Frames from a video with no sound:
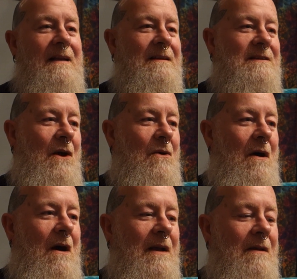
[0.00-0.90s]
So
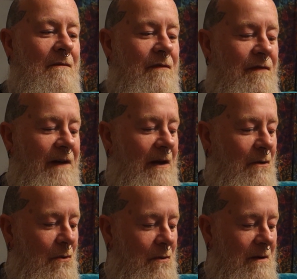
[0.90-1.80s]
I can
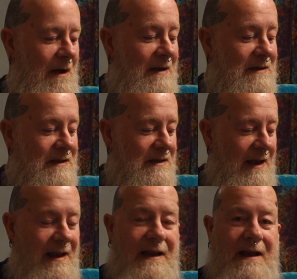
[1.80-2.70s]
feel and
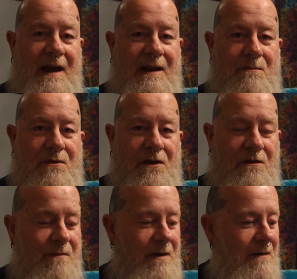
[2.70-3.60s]
see an
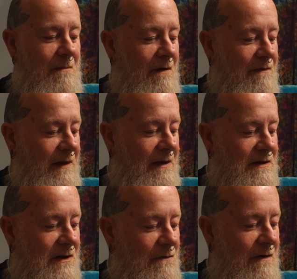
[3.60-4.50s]
improvement. My feet are
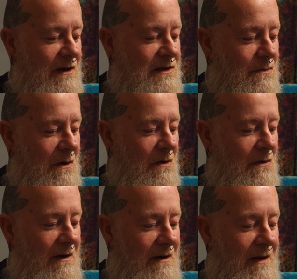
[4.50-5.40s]
still very
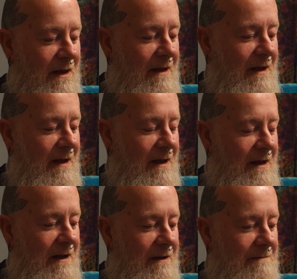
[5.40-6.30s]
swollen,
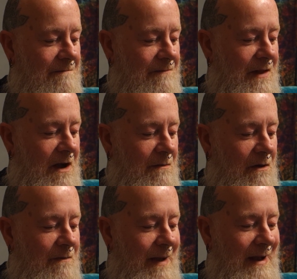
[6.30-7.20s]
can't
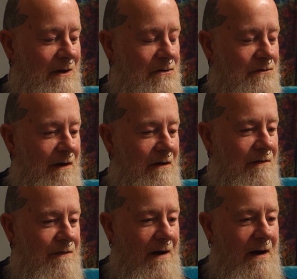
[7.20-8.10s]
move my ankles very
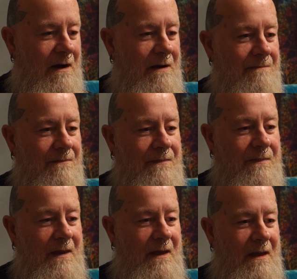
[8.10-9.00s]
far,
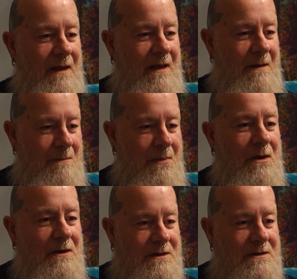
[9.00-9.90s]

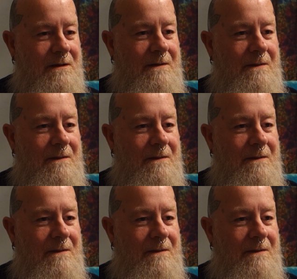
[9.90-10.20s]
but